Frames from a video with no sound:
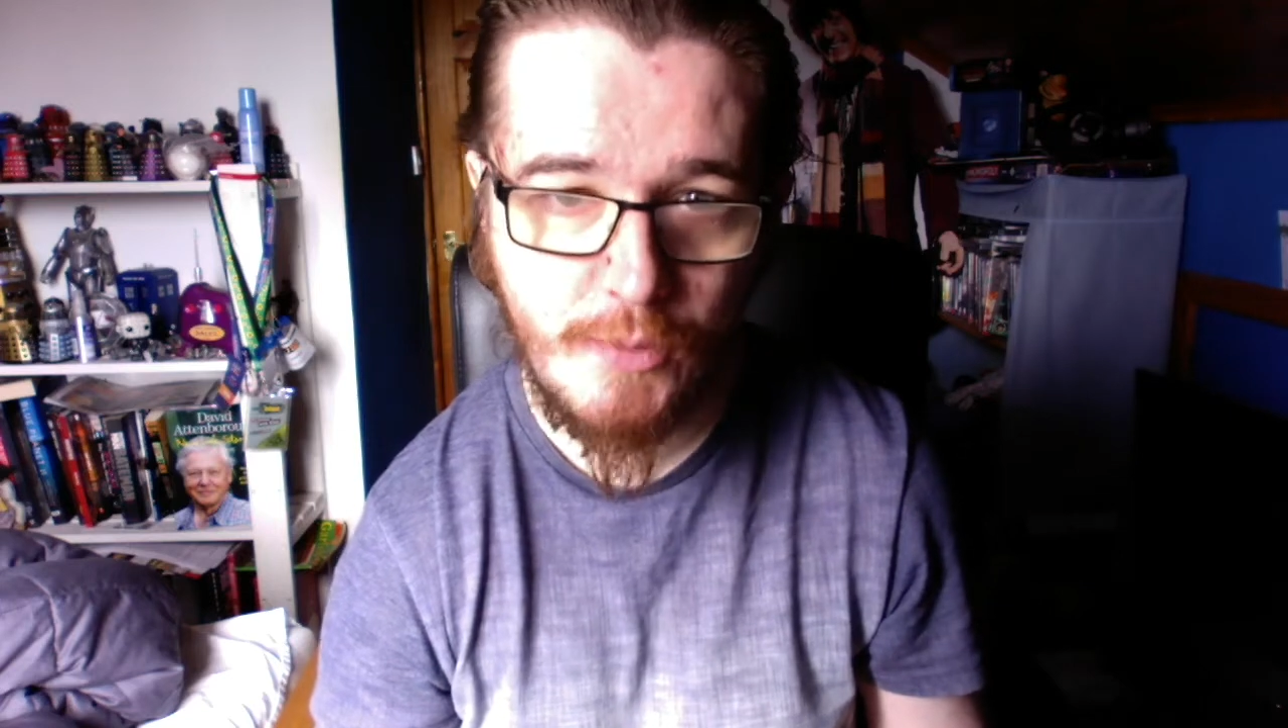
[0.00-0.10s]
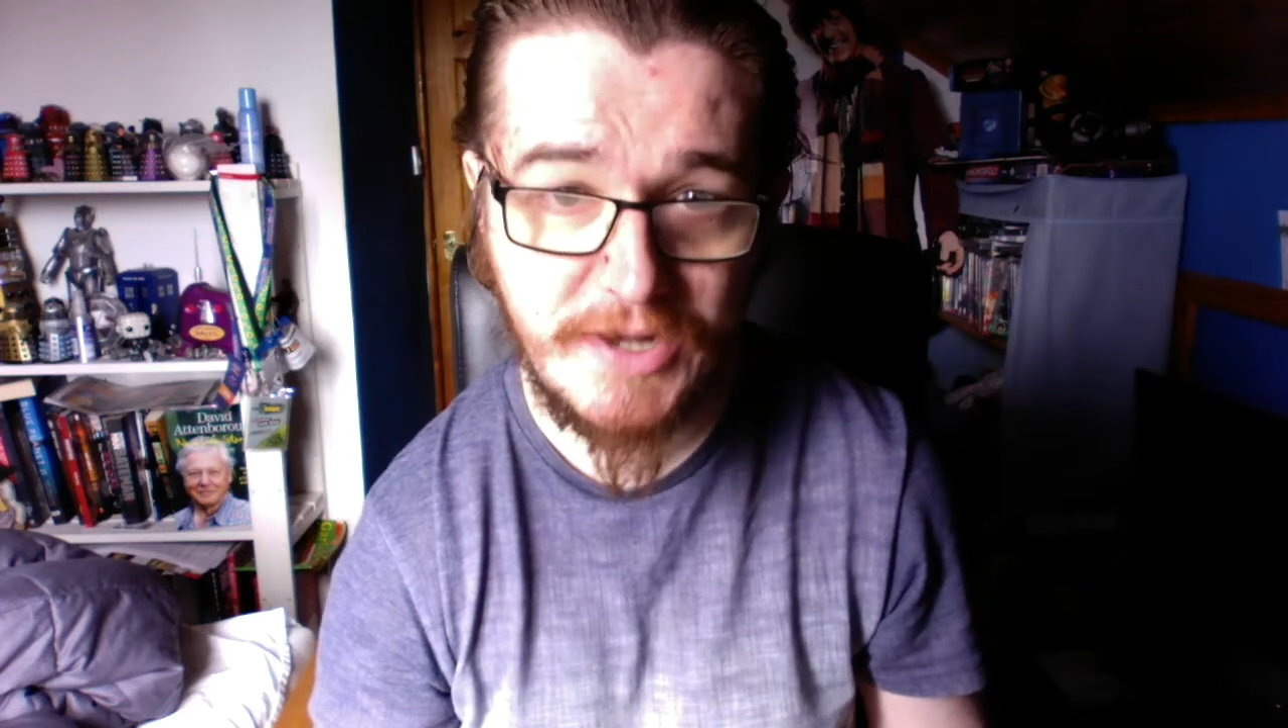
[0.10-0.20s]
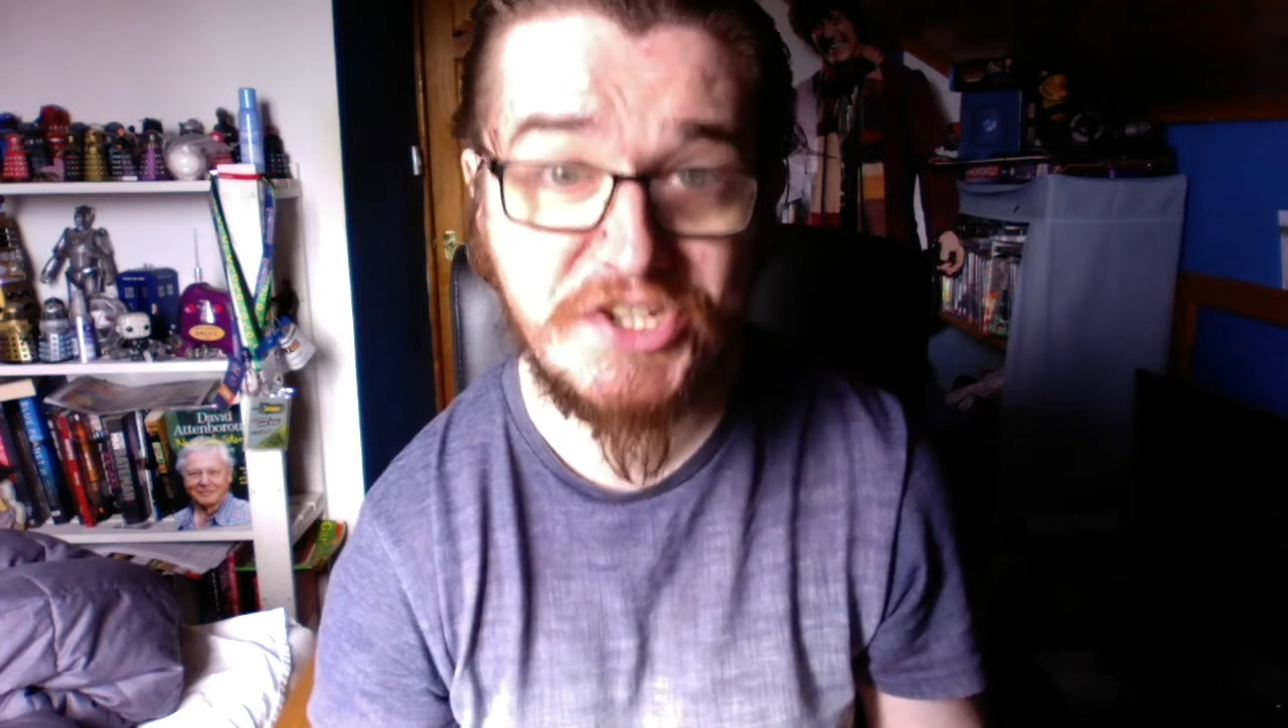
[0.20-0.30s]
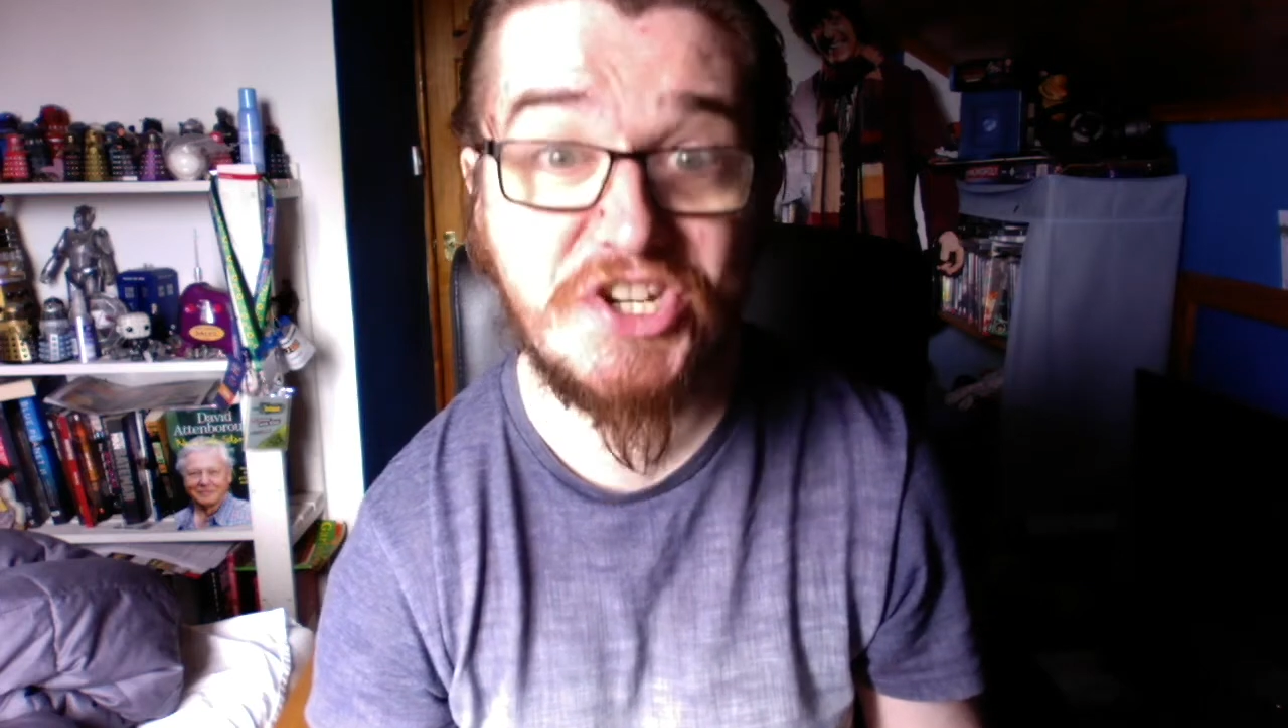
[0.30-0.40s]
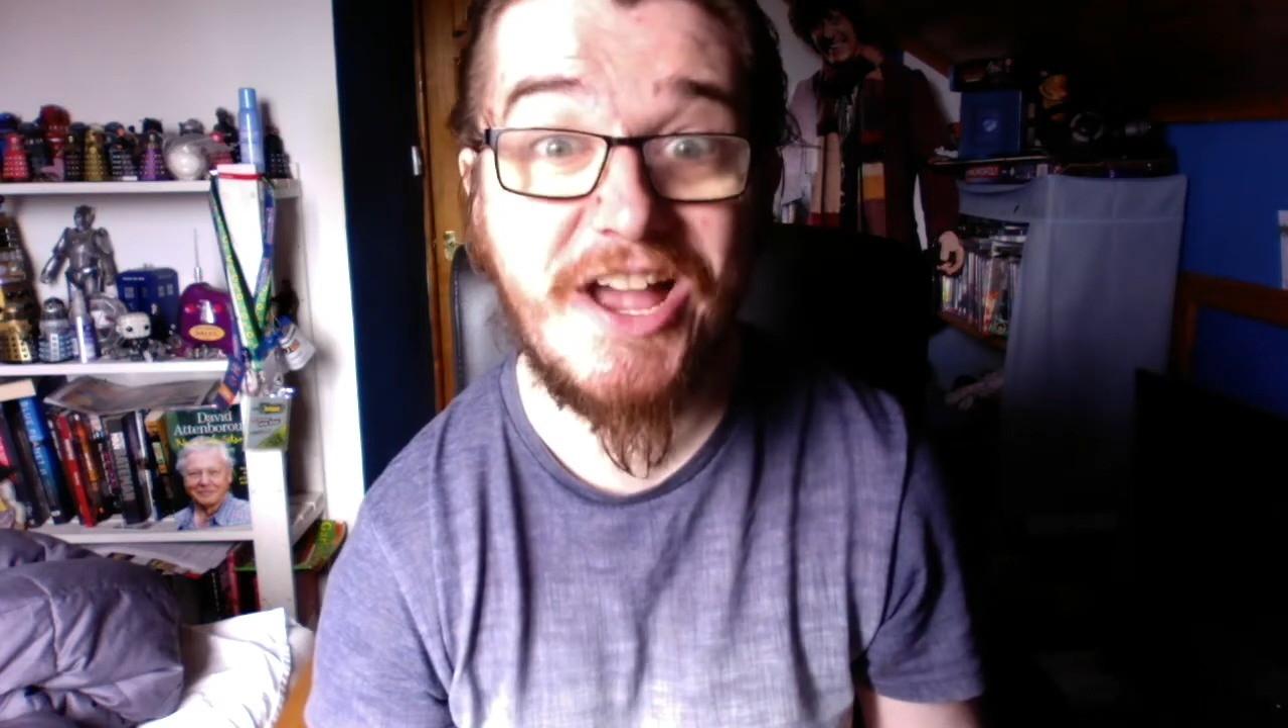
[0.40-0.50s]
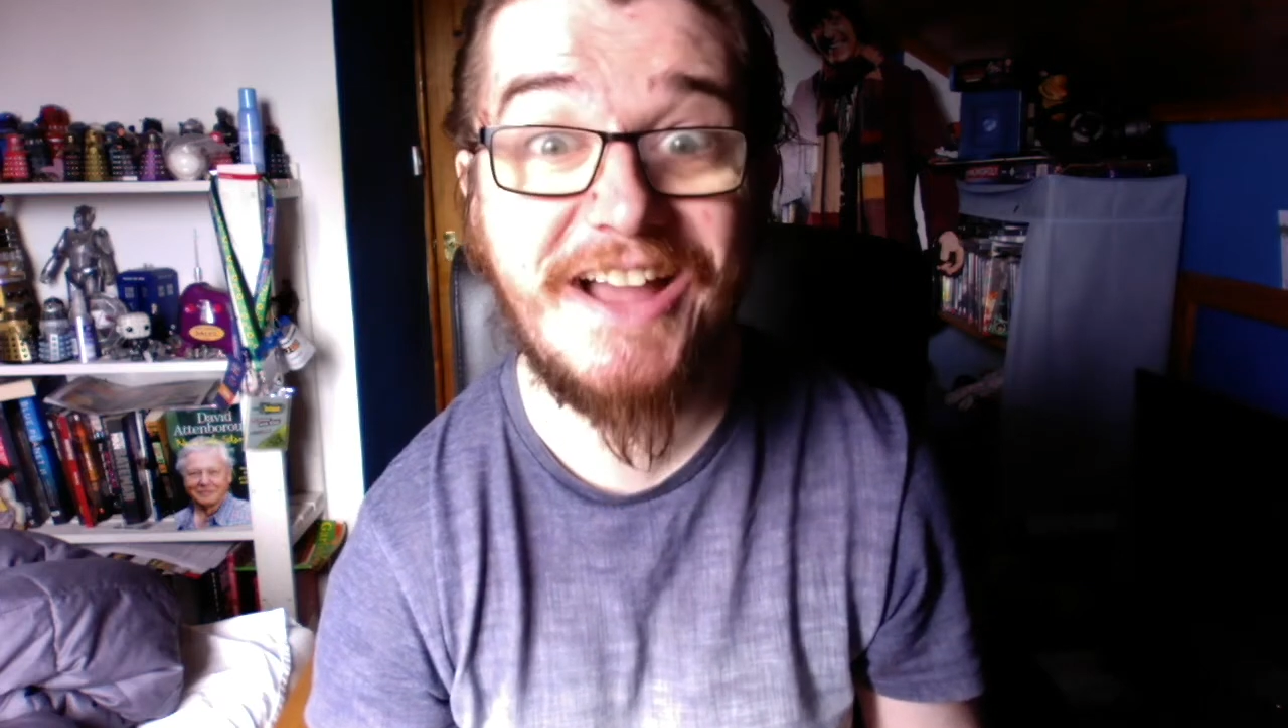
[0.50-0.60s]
which